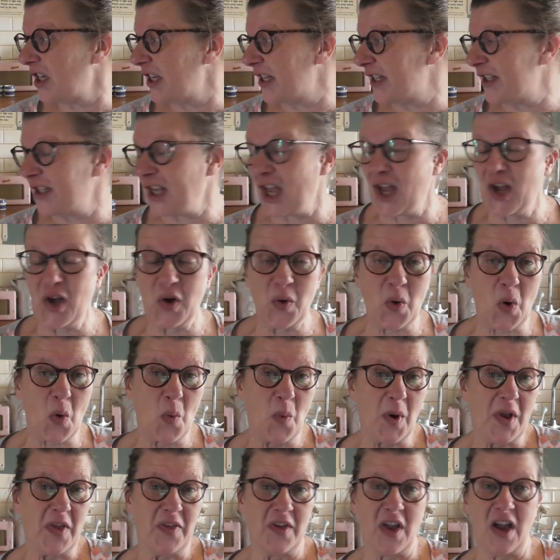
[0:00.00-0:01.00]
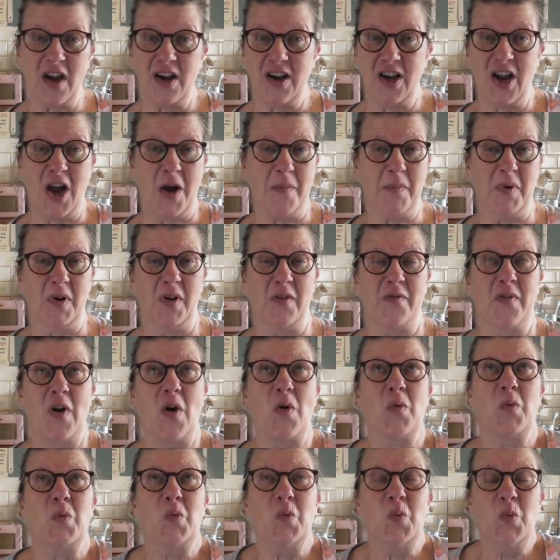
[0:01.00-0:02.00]
So with a couple of
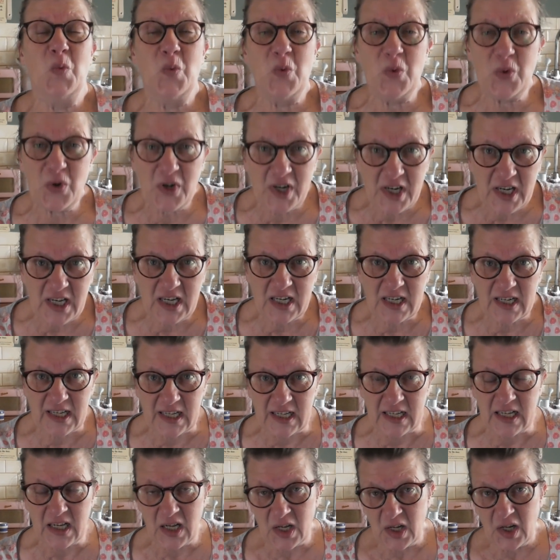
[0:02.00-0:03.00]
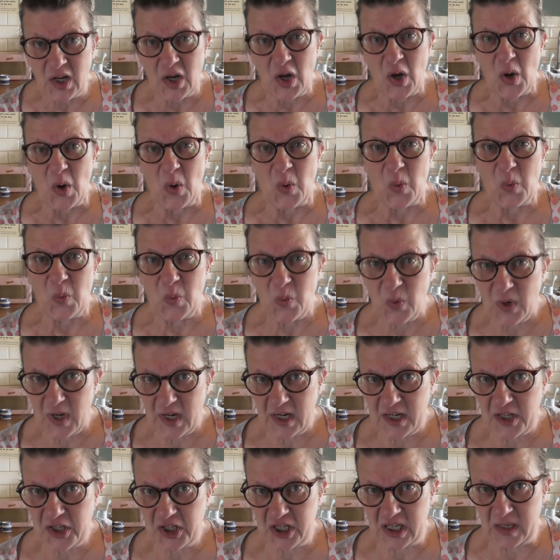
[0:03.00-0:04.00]
really,
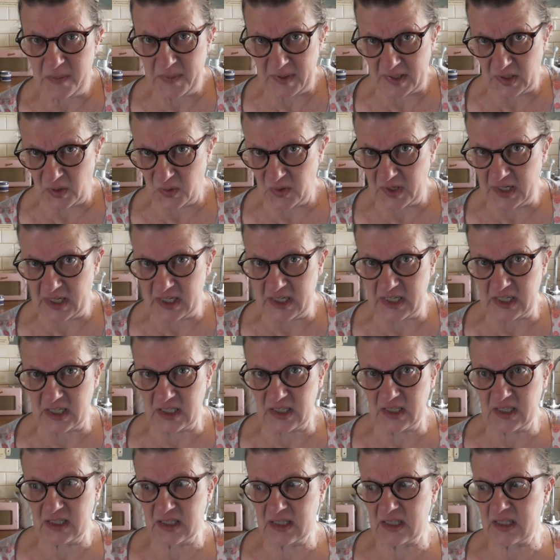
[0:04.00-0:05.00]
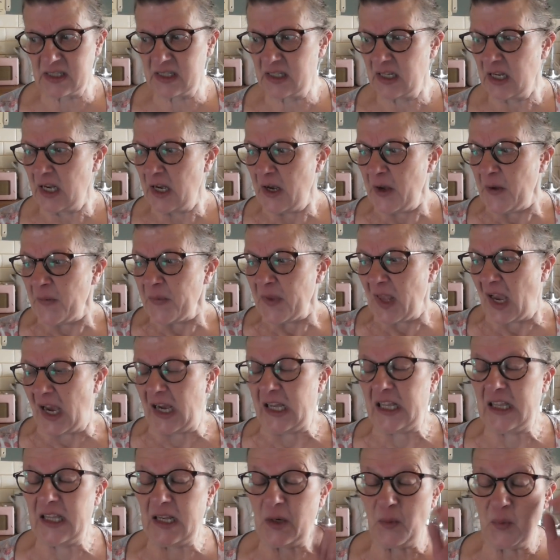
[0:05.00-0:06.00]
really cheap ingredients, I
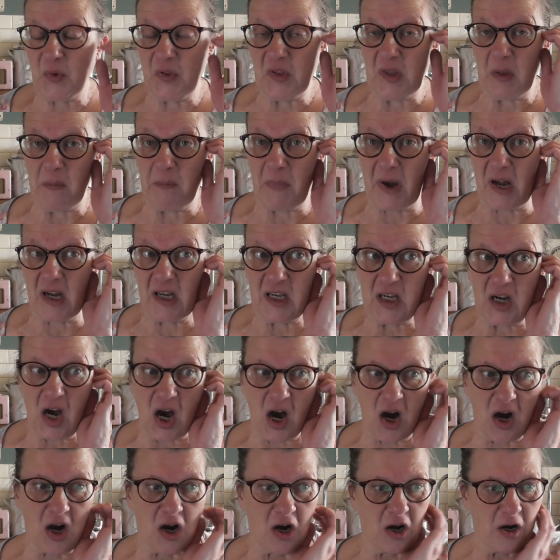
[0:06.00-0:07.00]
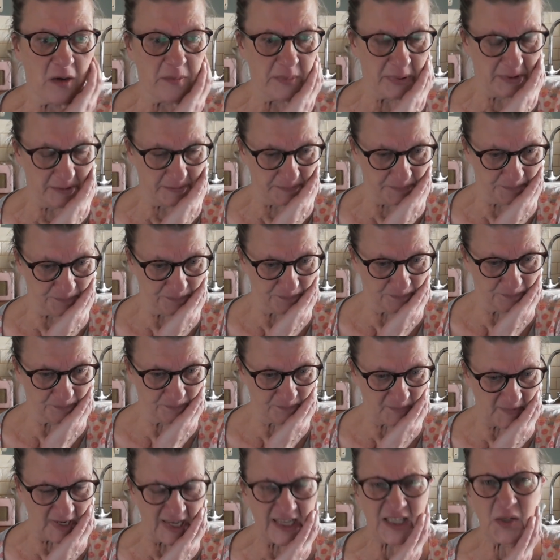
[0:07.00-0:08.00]
think with the bicarb,
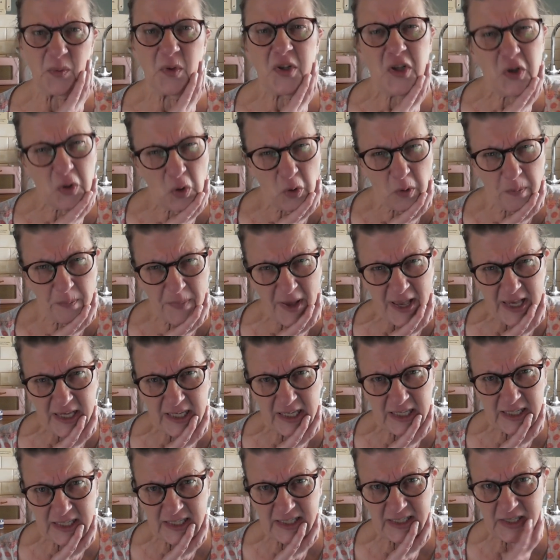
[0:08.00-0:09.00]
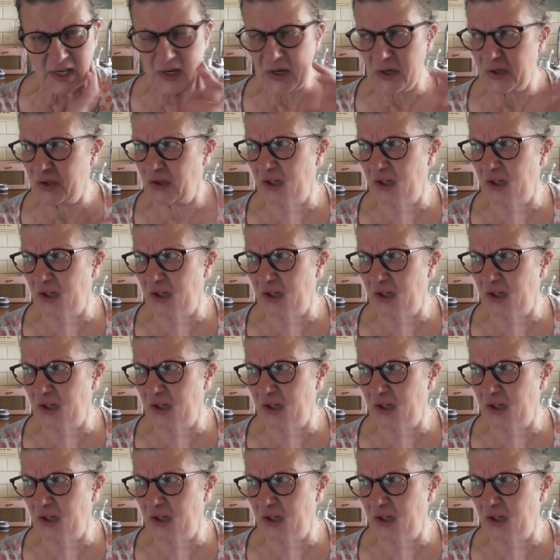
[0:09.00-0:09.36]
is it what you call baking soda